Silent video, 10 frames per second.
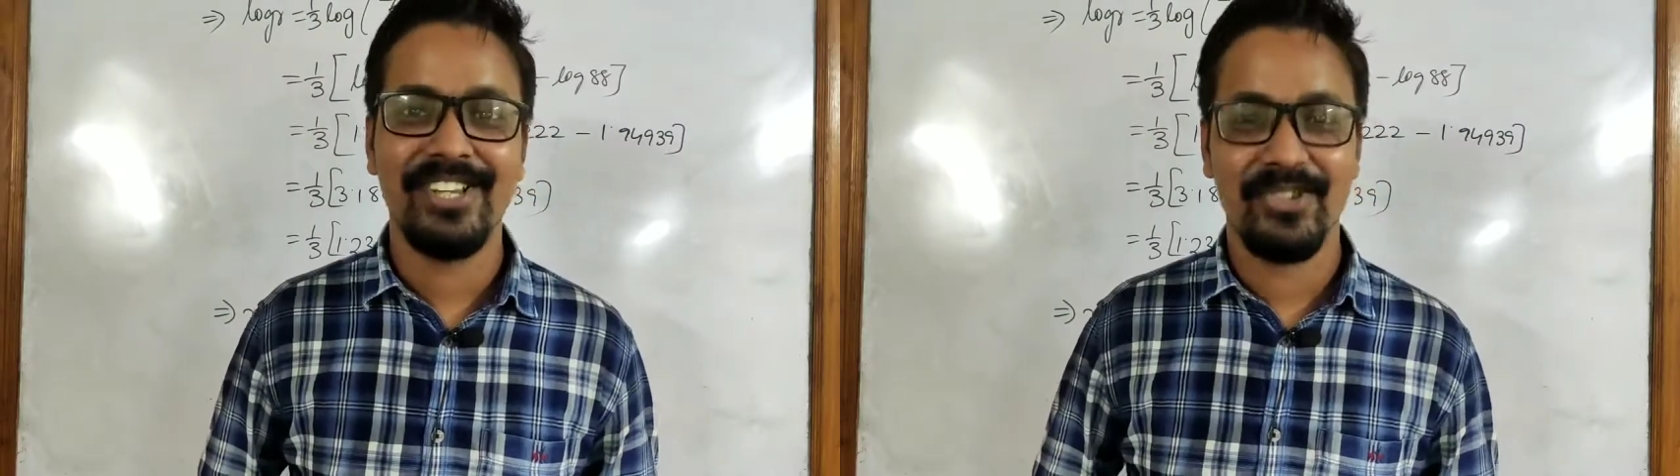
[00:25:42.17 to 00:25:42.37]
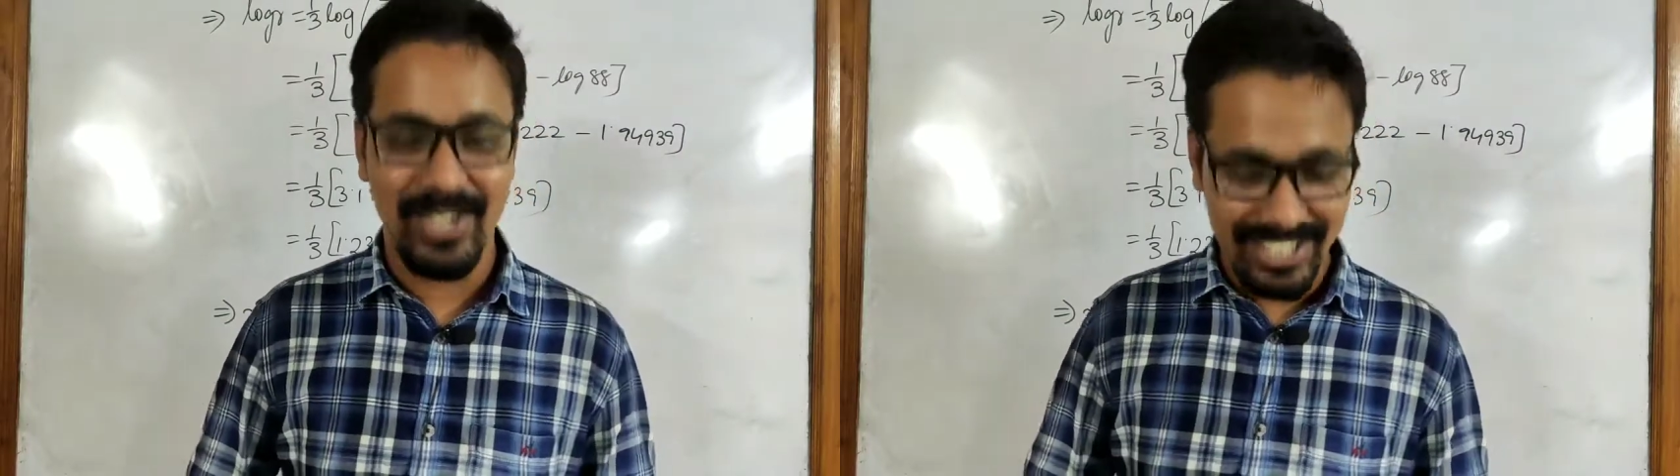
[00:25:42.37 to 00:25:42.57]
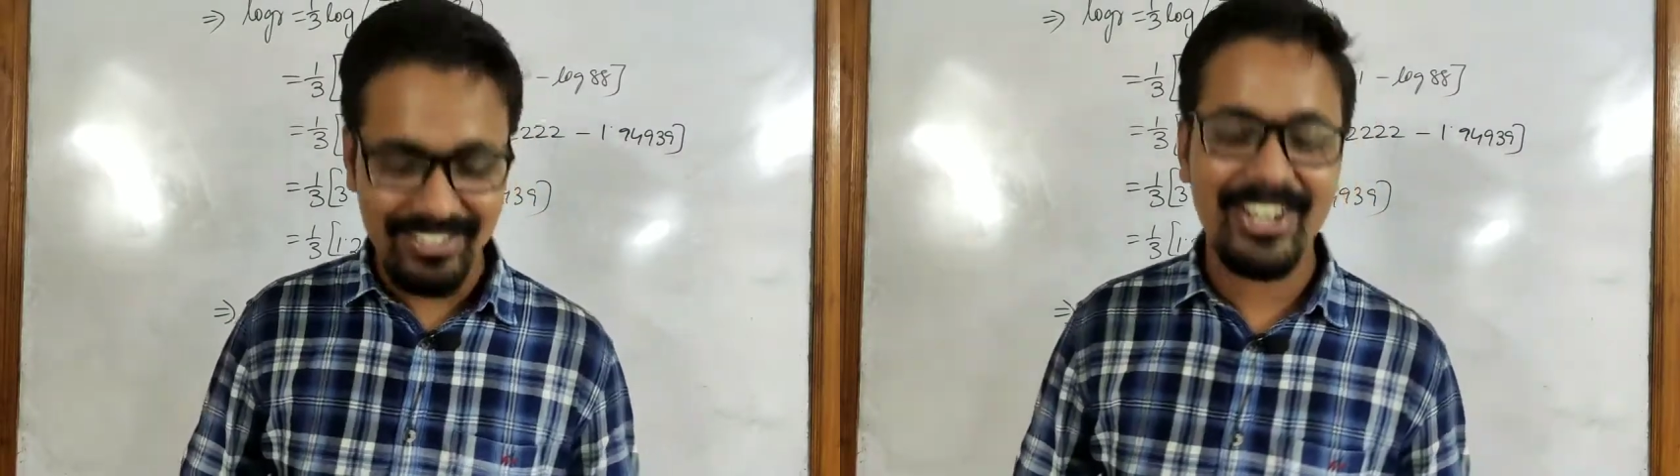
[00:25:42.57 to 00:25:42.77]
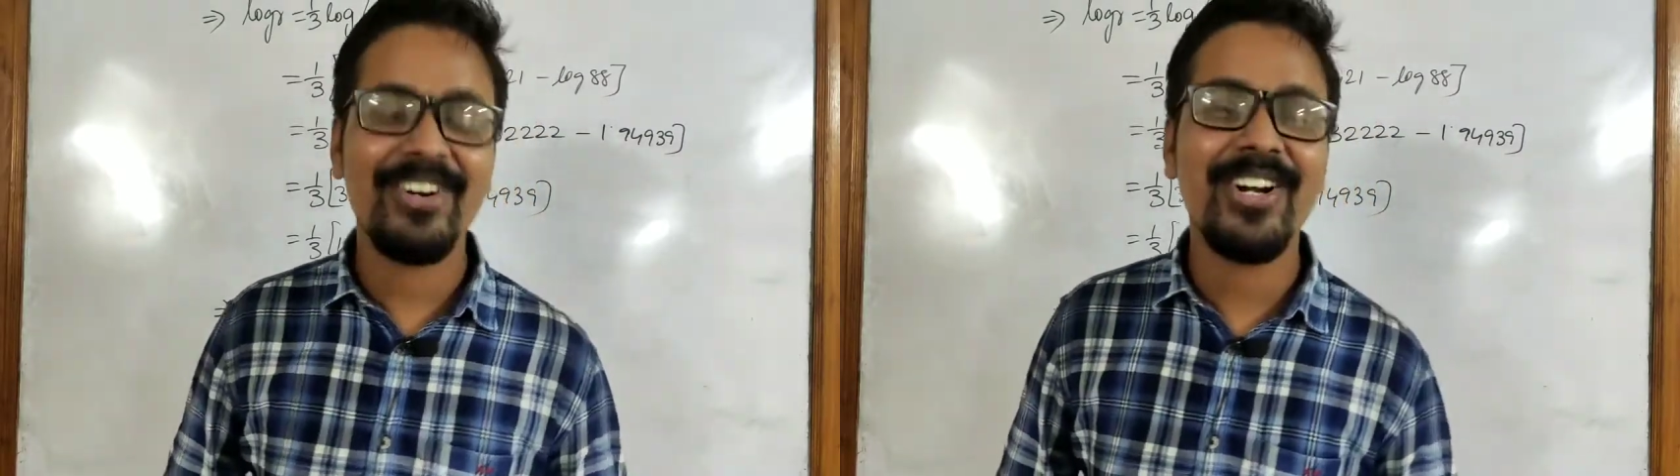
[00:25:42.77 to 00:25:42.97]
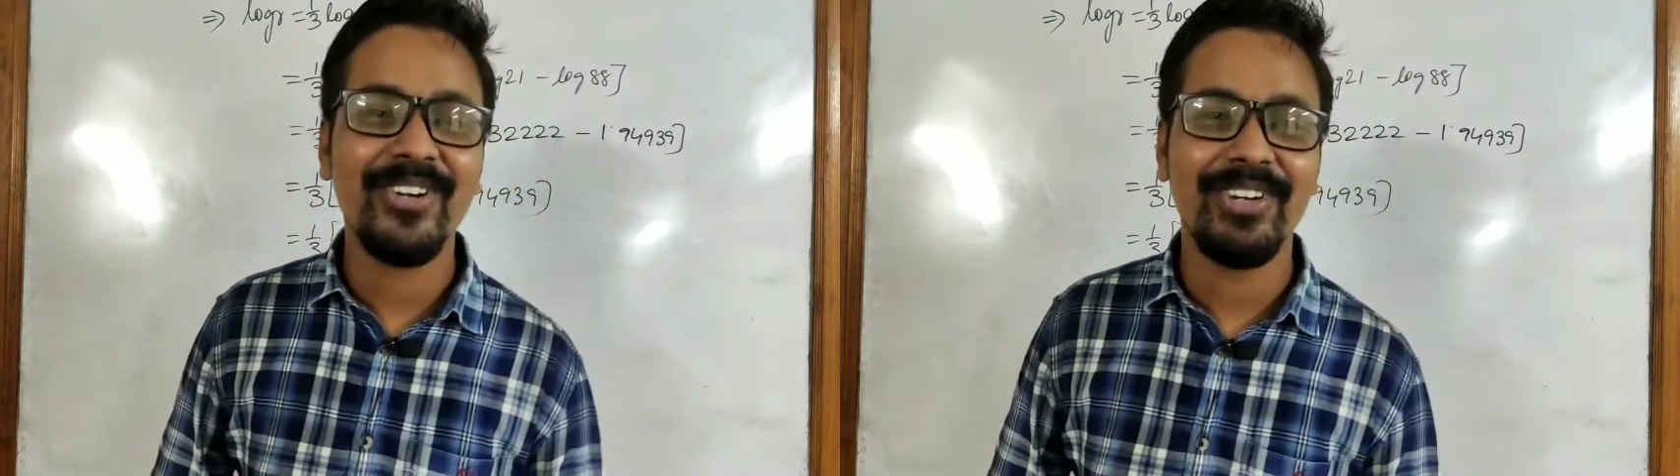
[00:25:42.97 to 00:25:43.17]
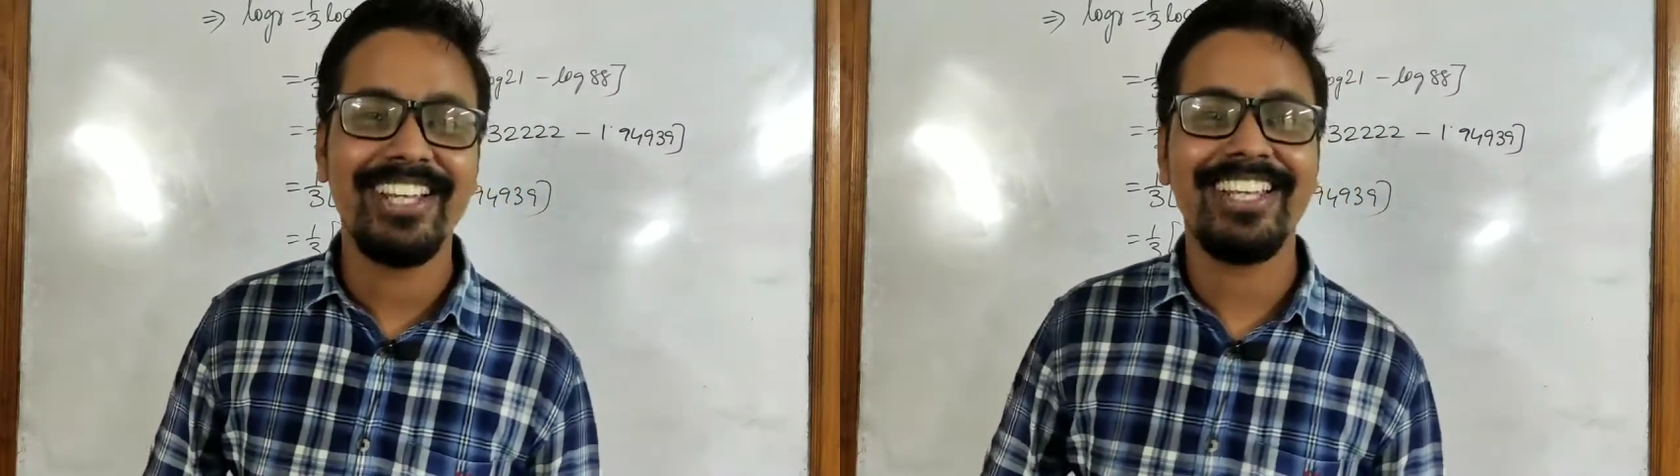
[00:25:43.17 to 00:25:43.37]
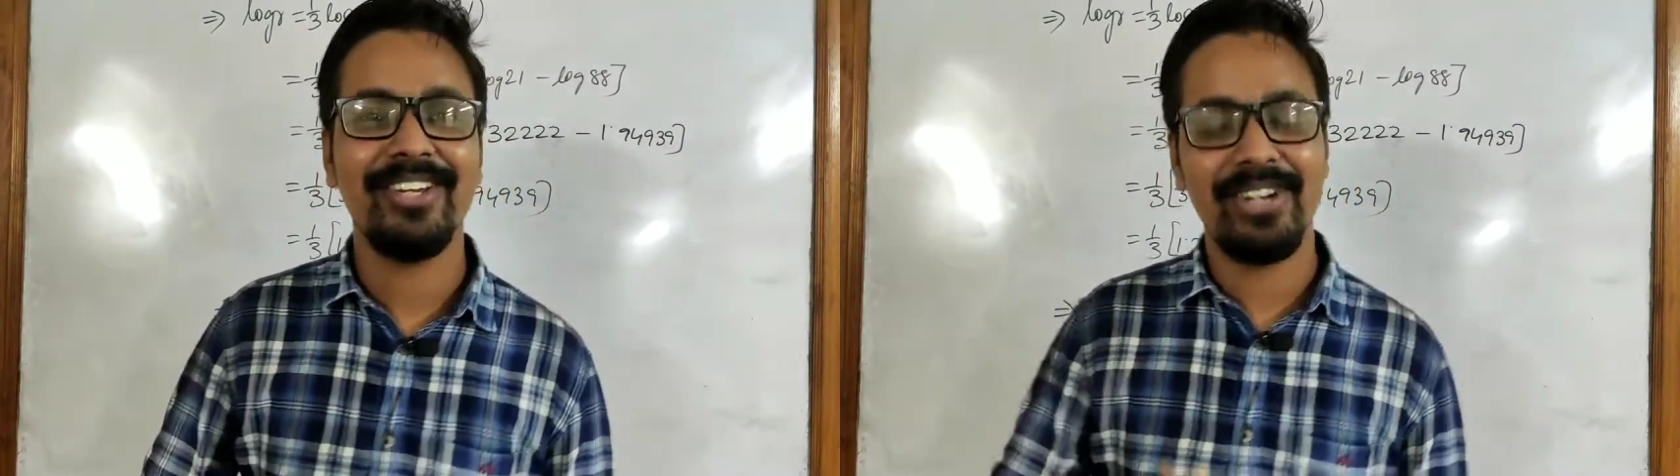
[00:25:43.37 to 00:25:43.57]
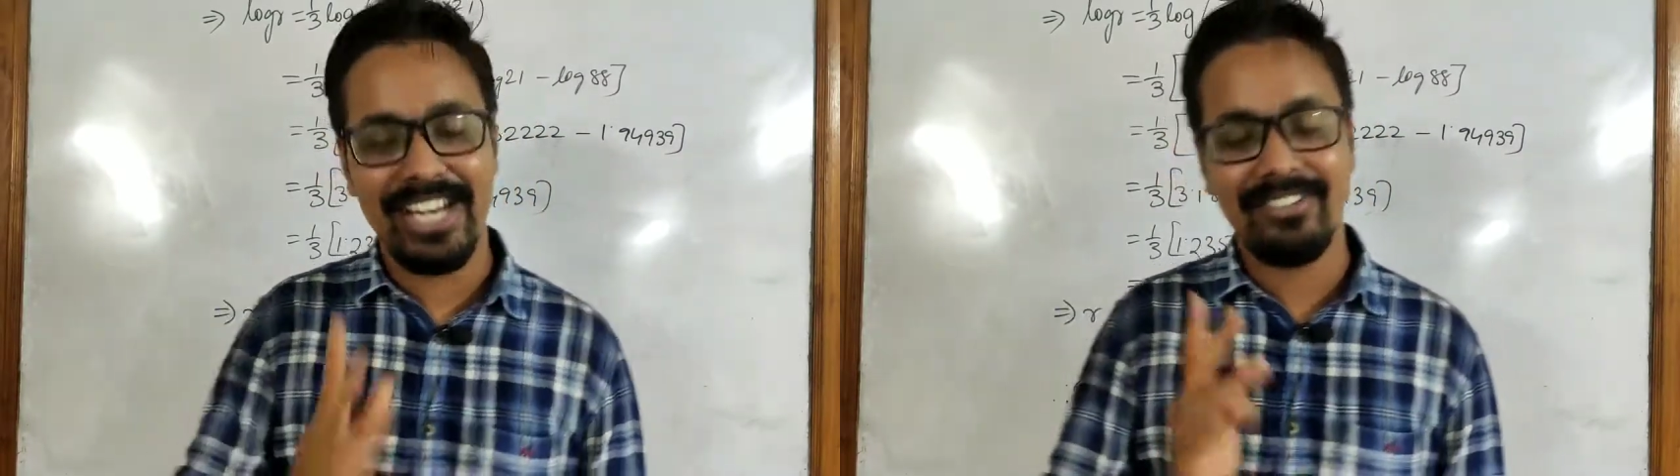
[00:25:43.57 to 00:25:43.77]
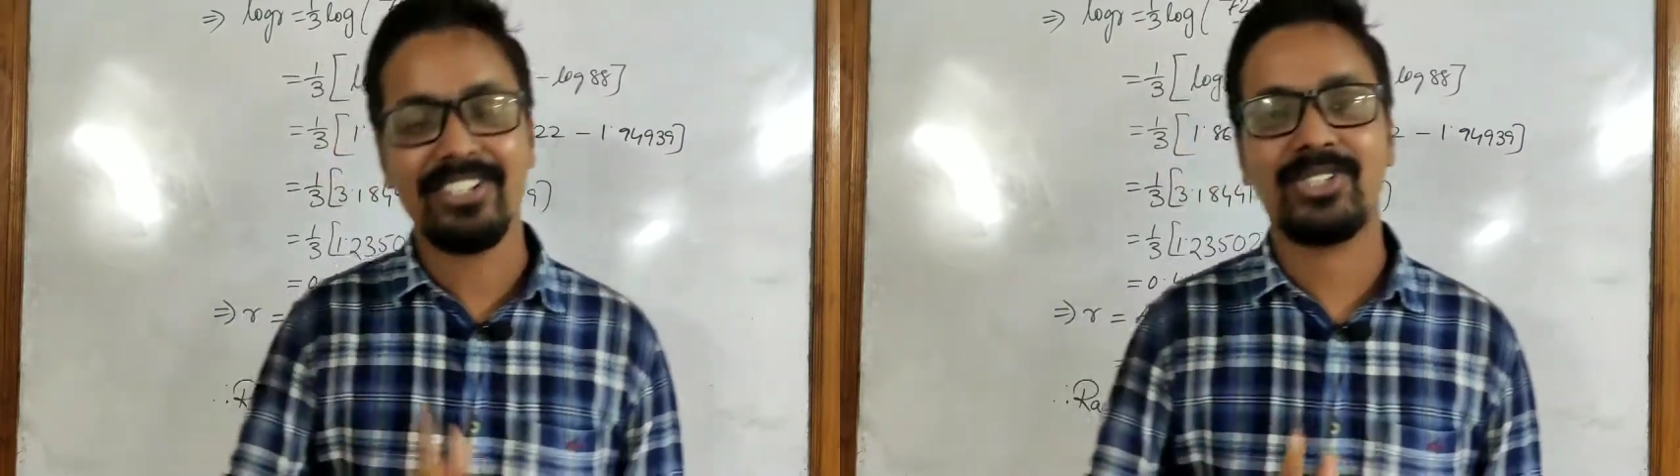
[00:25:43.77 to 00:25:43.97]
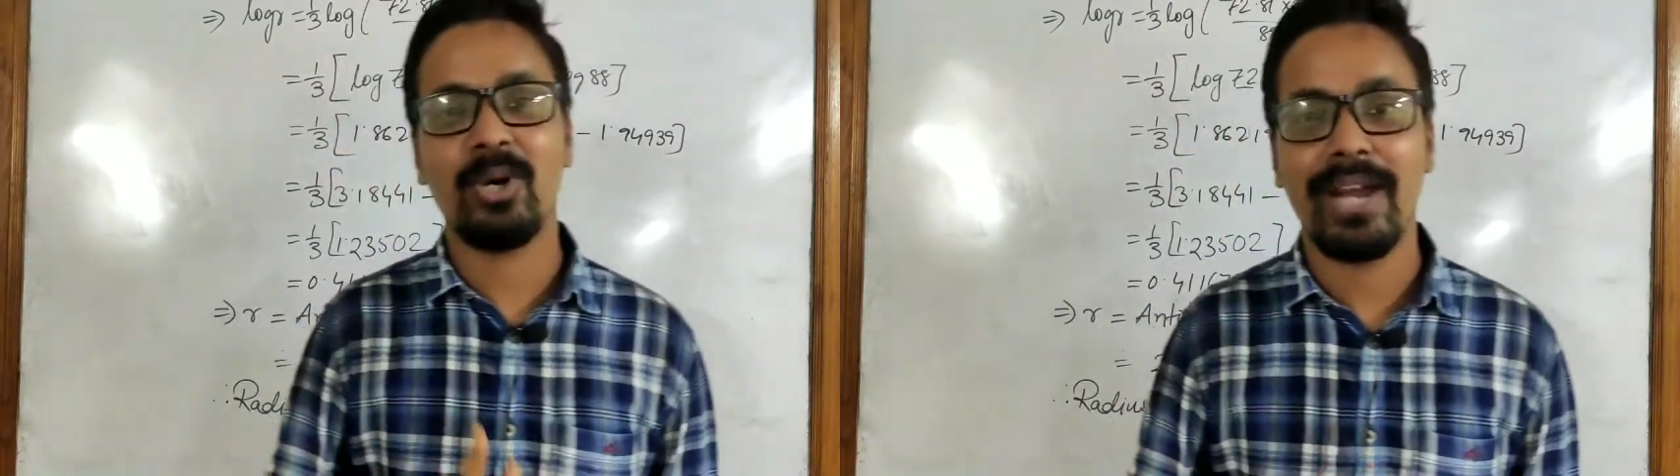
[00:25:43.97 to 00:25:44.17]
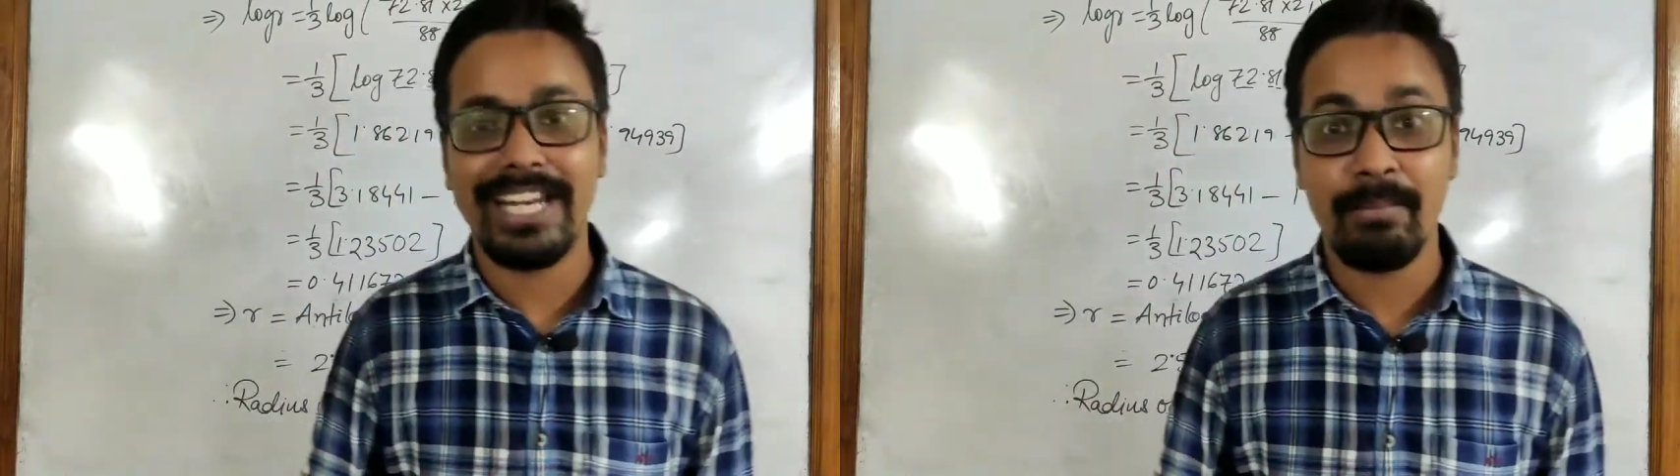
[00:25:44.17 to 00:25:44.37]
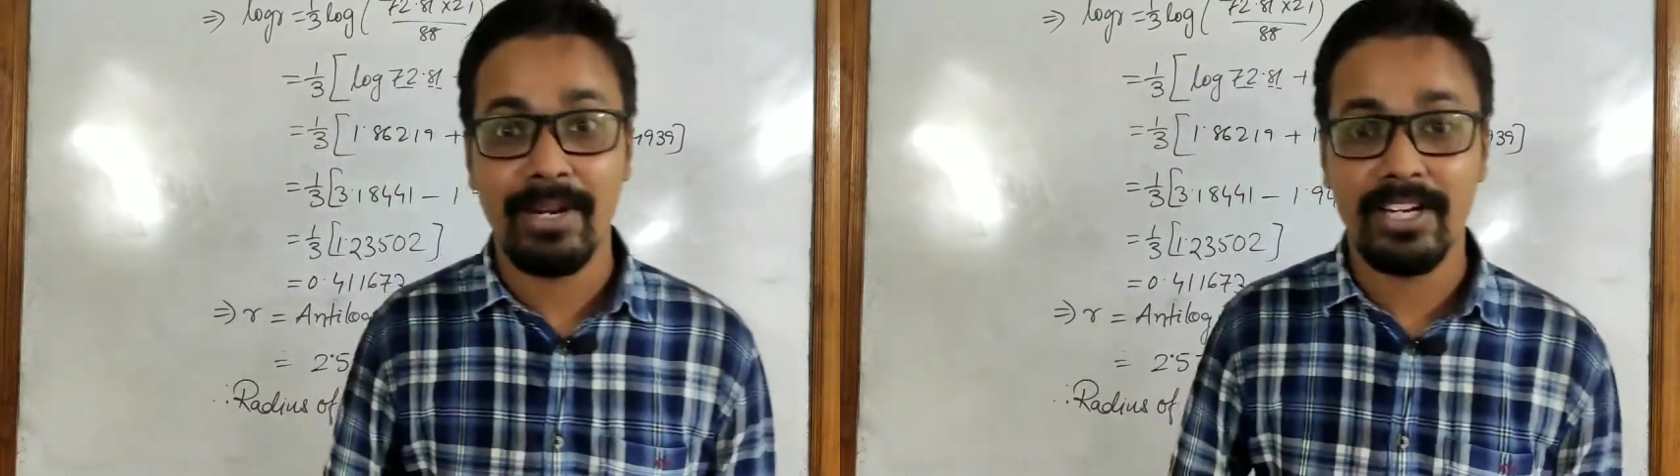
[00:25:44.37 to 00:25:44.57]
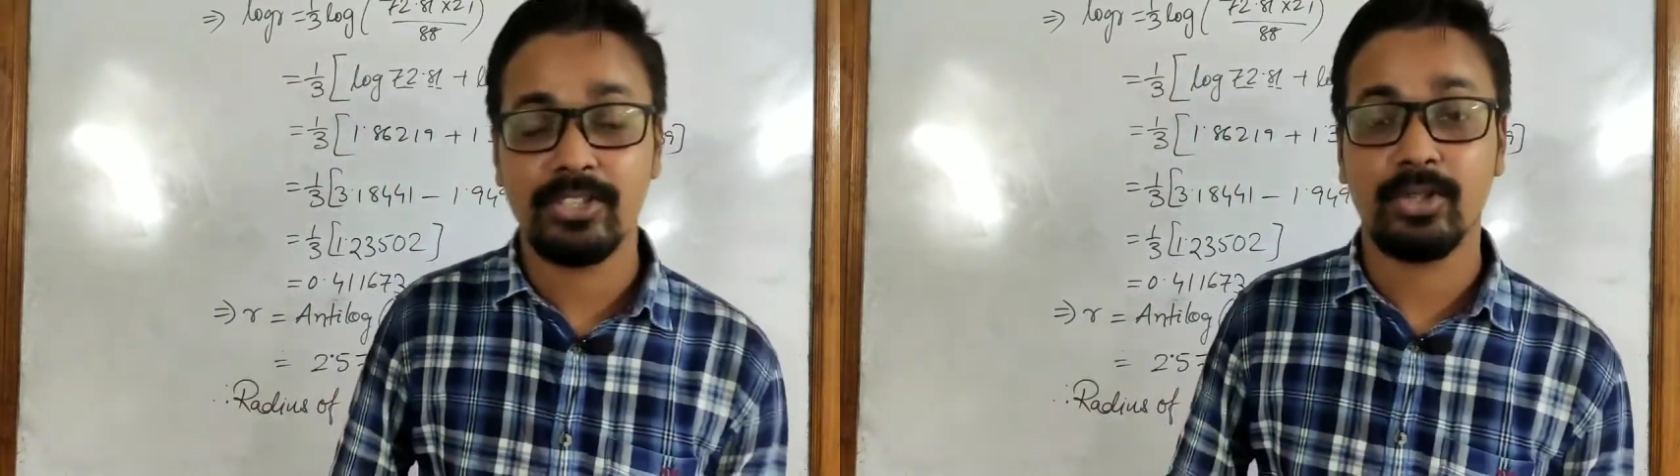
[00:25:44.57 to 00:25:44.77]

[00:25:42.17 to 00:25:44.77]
So whatever you are doing, you will never stop getting better.